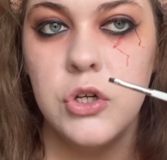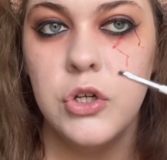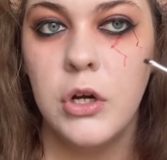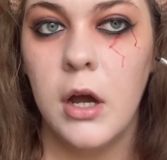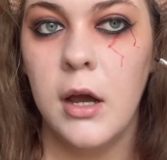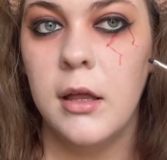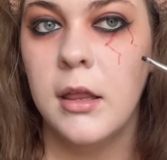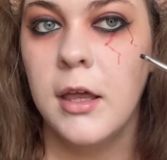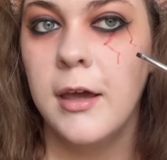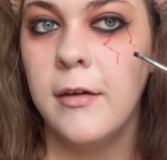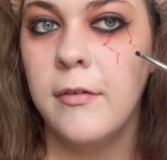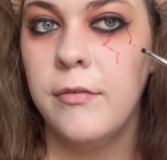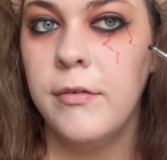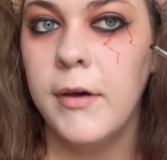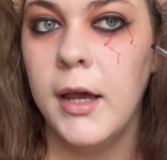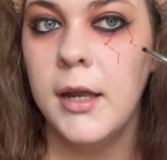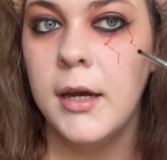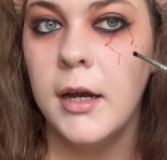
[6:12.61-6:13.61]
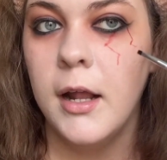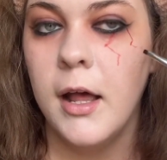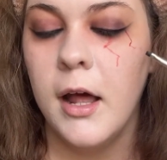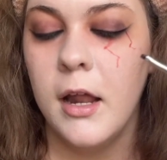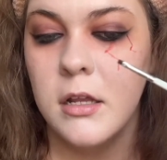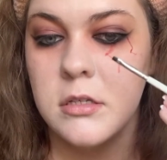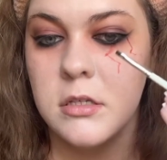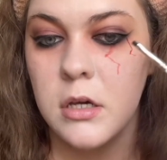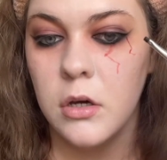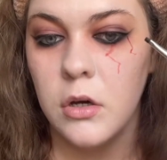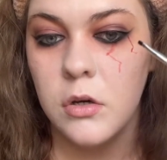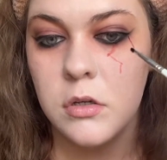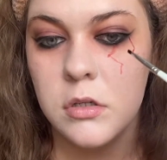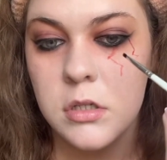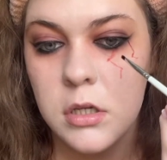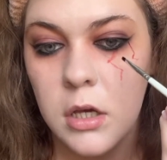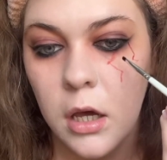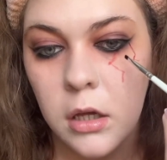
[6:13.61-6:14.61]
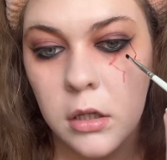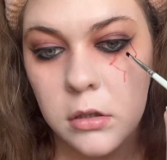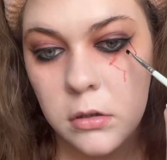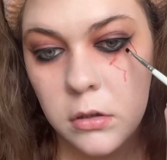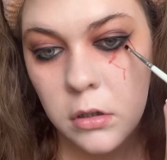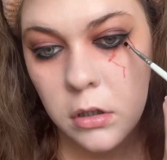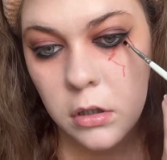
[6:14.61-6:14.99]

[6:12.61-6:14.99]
try and like fade it out as it goes down.